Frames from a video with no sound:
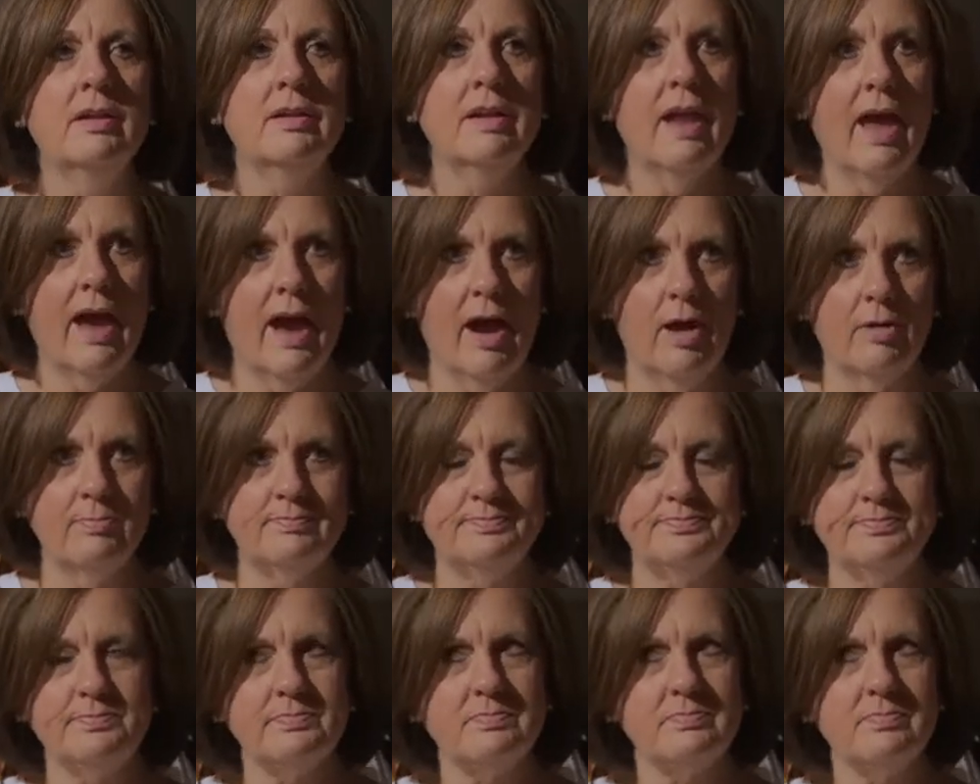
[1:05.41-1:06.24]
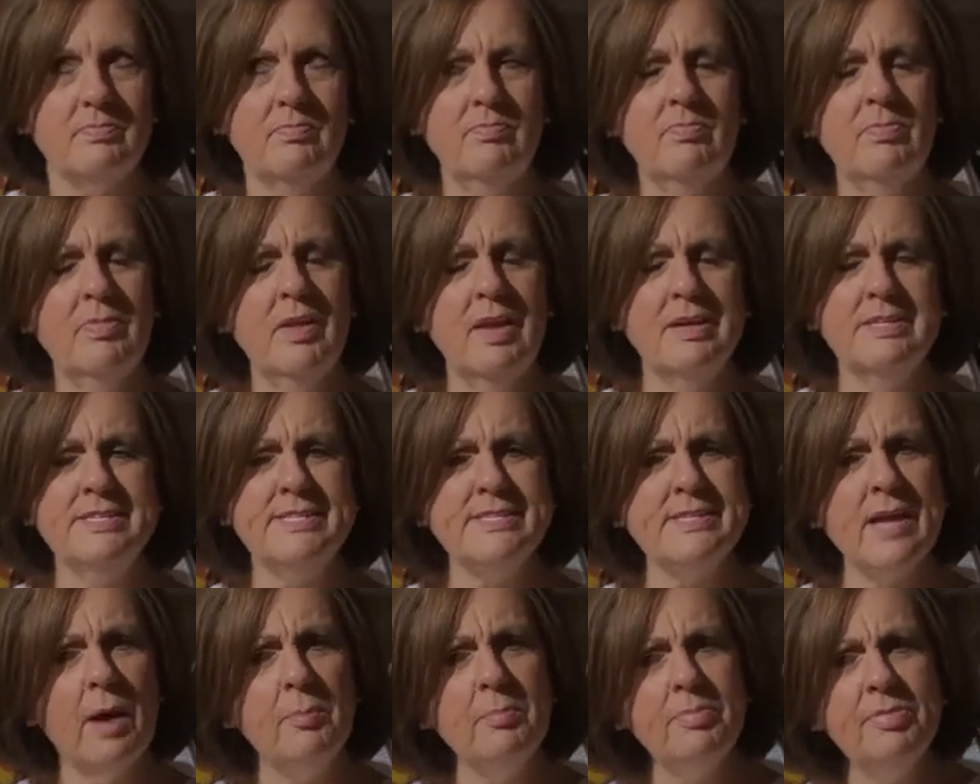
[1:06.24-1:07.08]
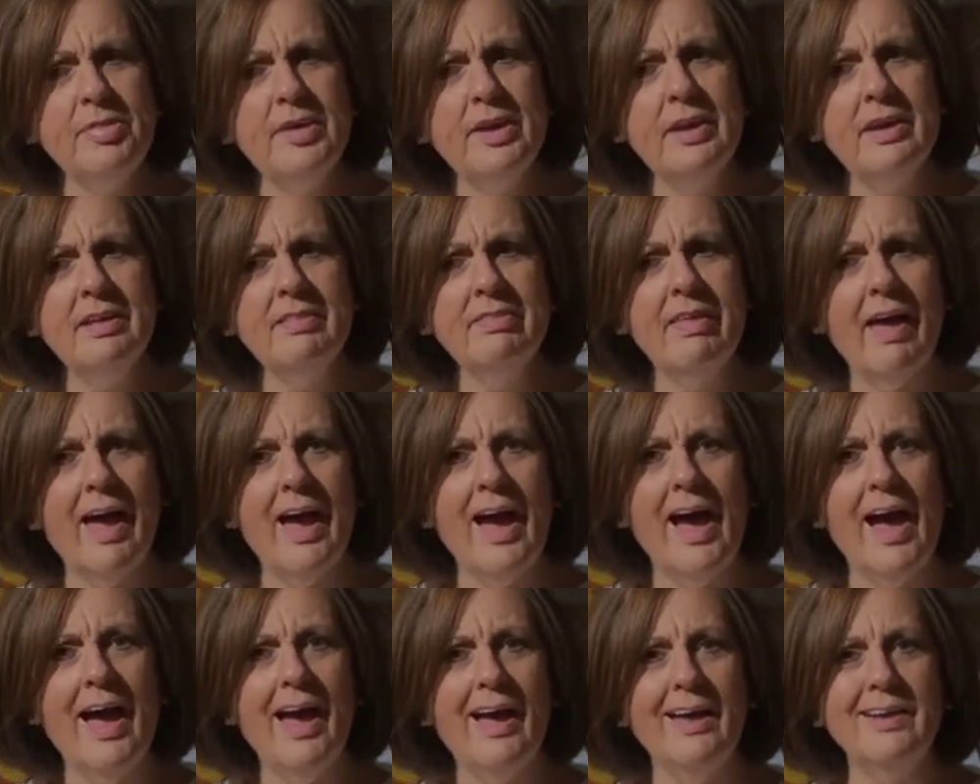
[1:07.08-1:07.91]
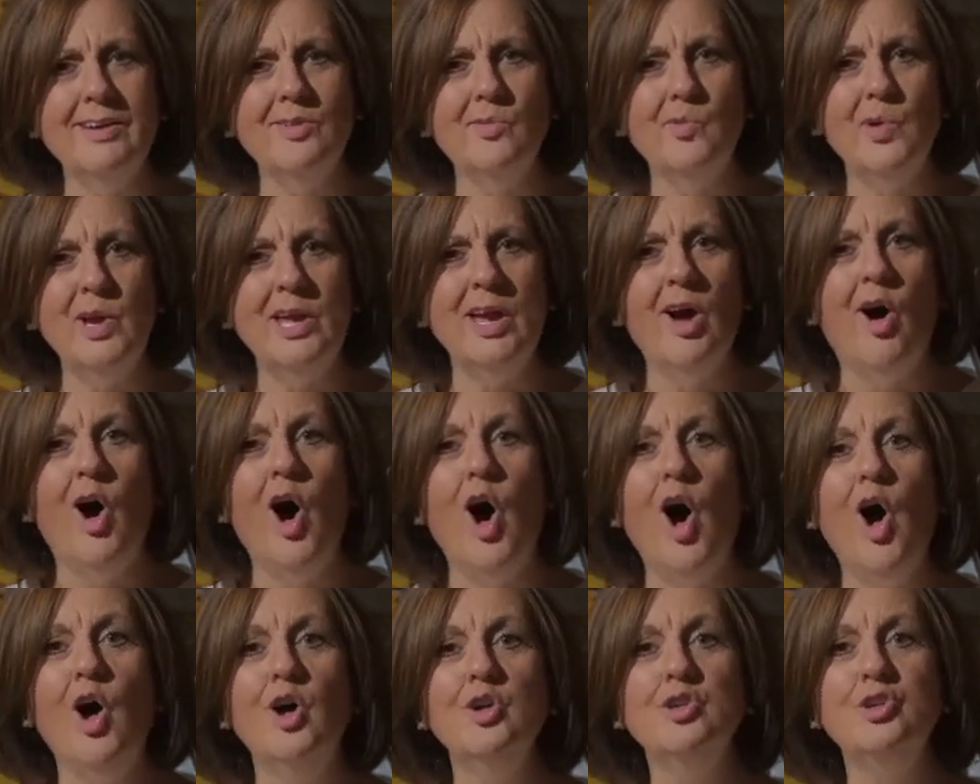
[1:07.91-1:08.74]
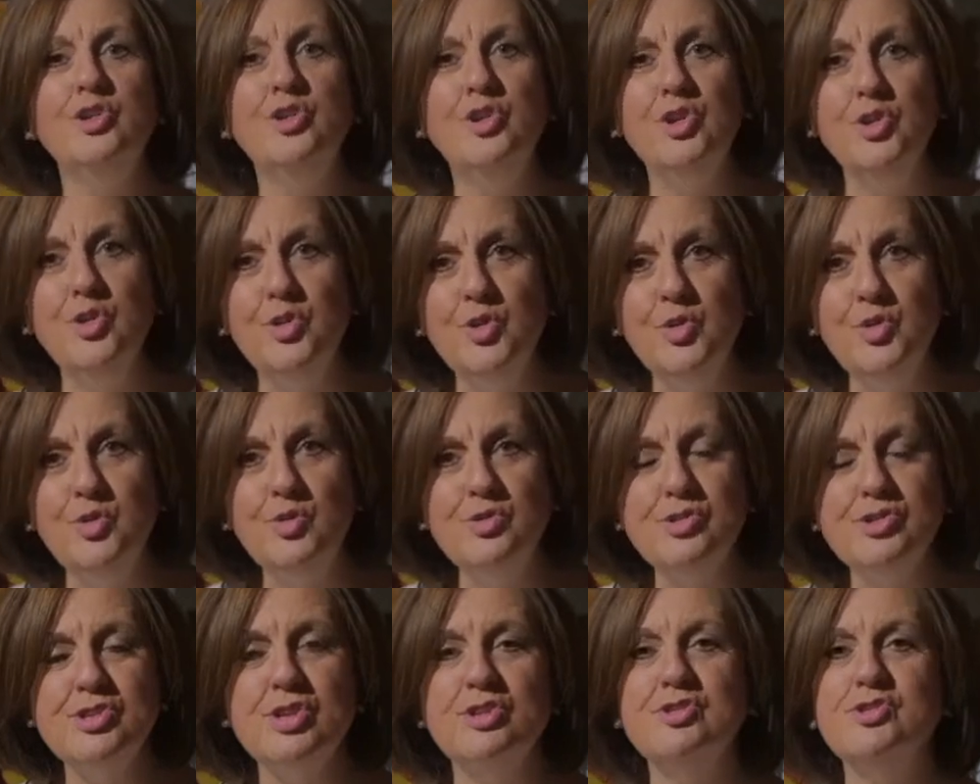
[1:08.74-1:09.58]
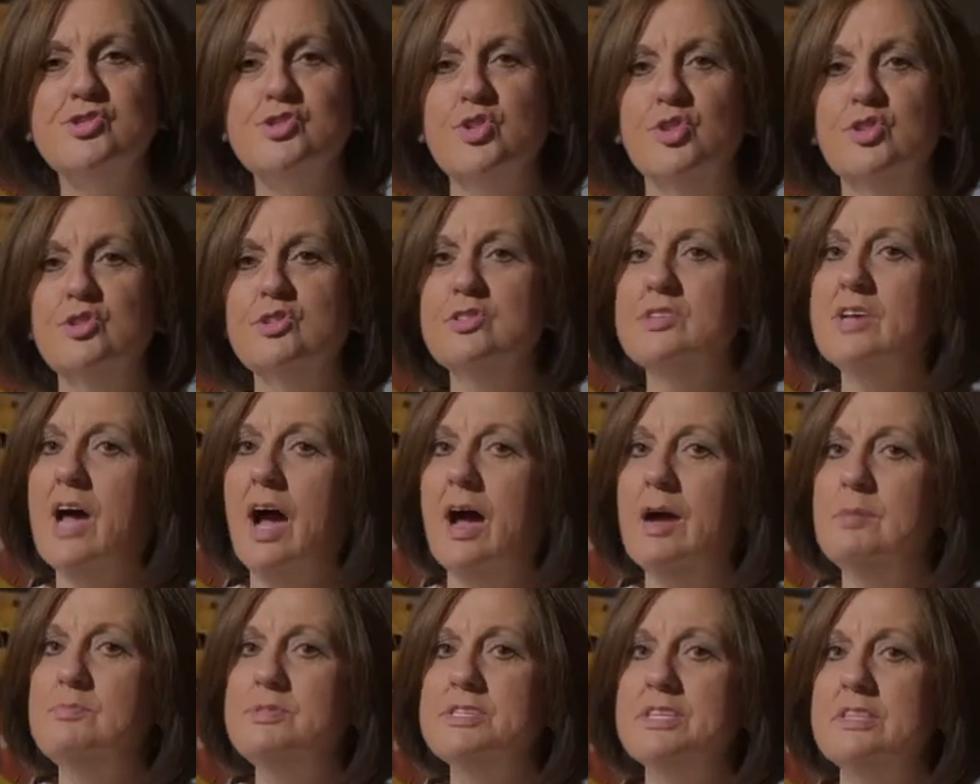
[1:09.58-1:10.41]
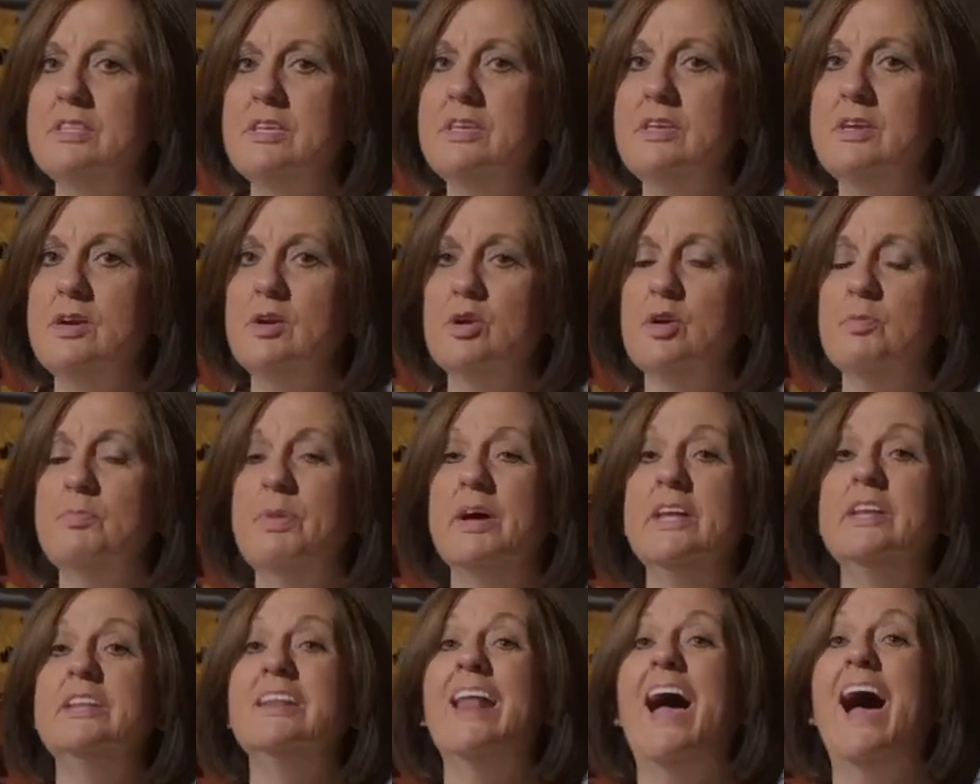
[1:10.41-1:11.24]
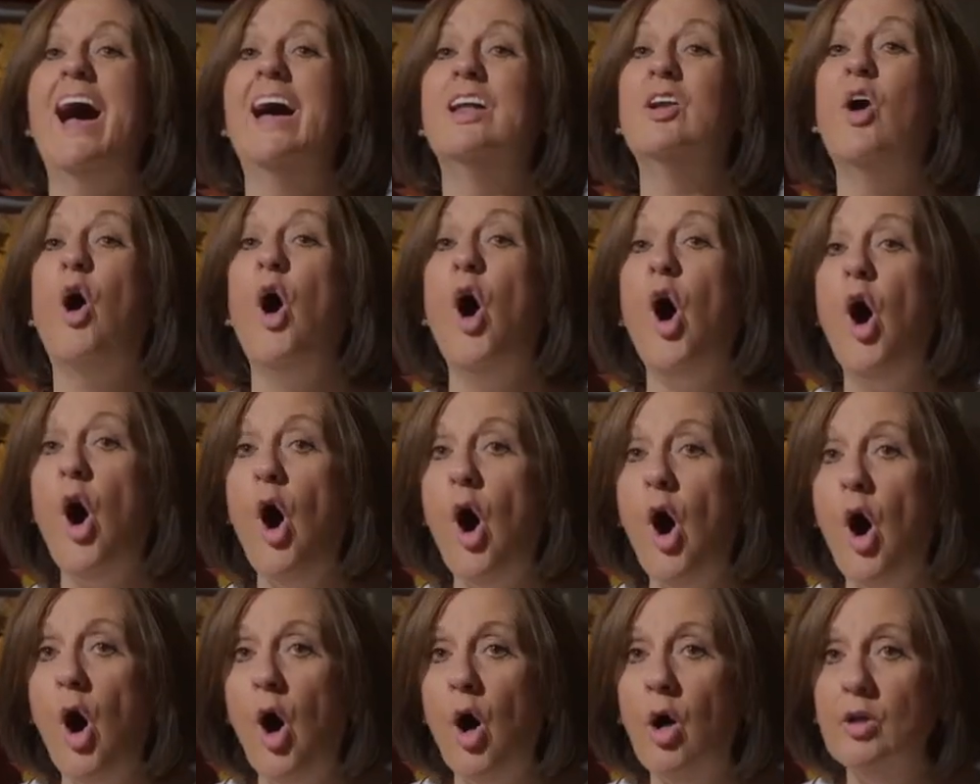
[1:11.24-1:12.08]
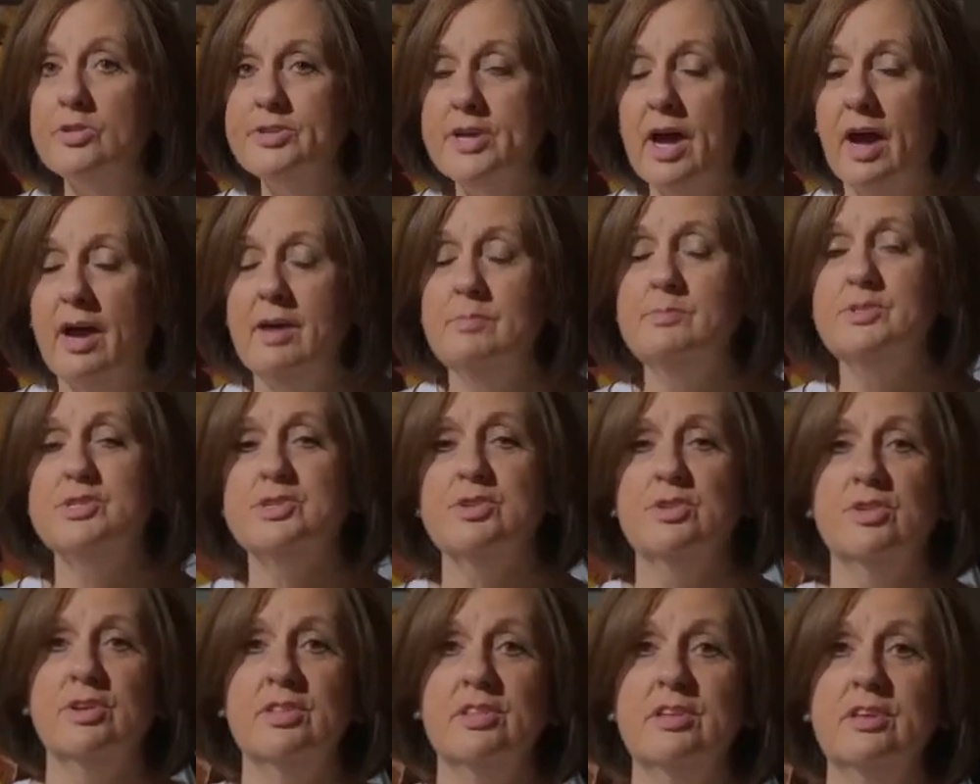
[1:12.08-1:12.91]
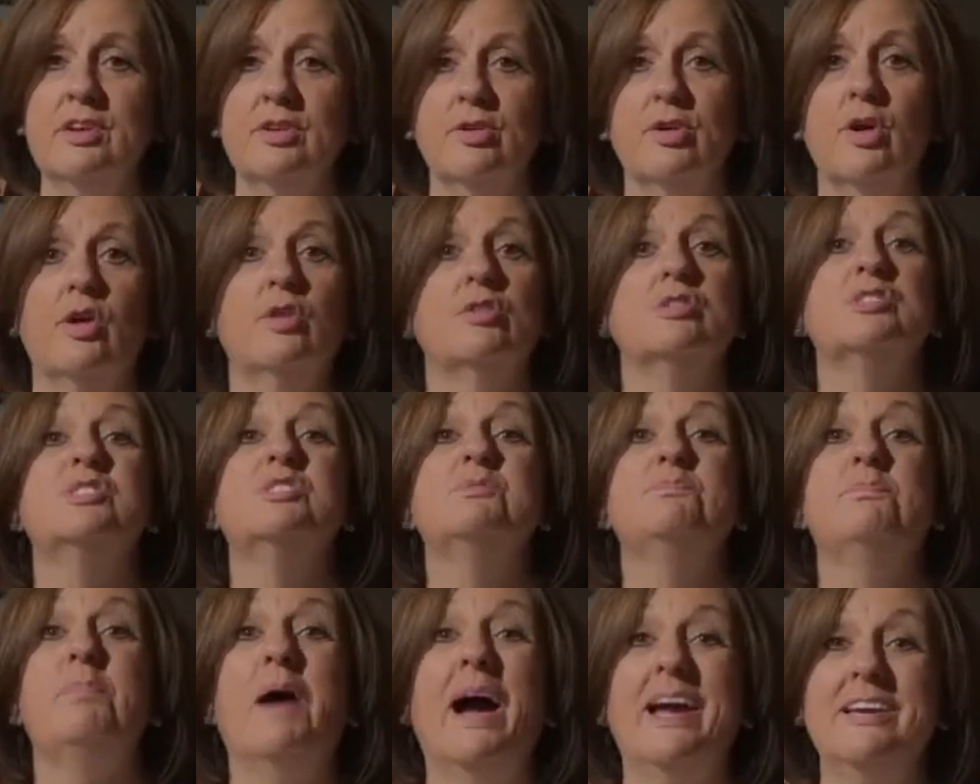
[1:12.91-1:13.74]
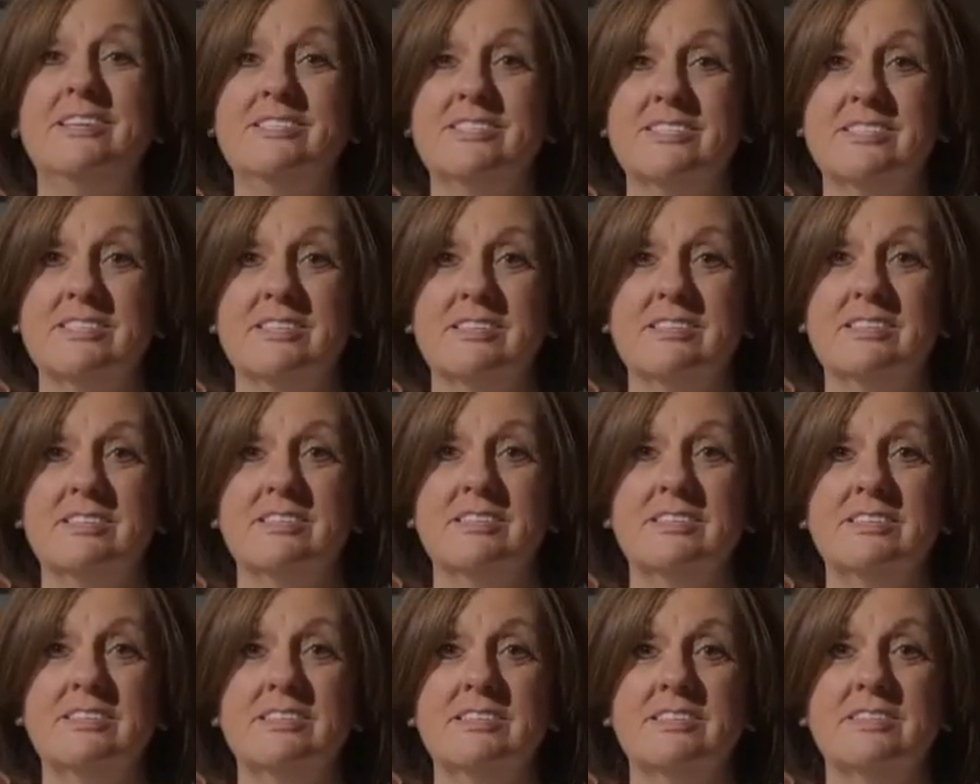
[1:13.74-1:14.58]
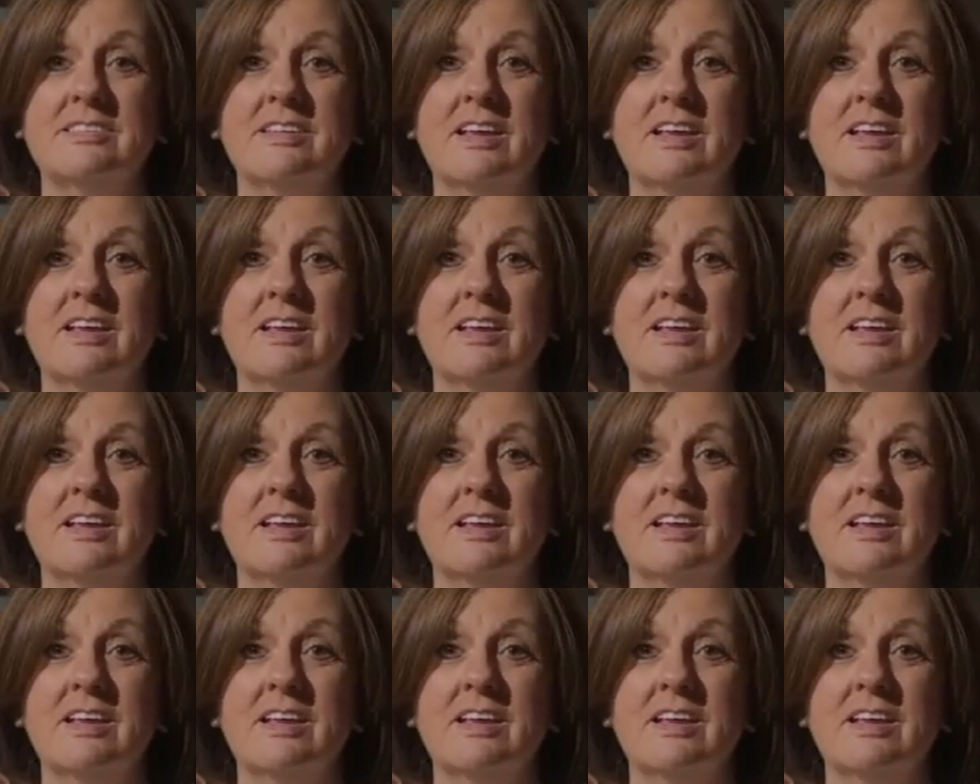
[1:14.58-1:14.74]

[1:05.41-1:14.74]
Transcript: Now, something that we all use certain times of the year, but not all times during the year, are spices.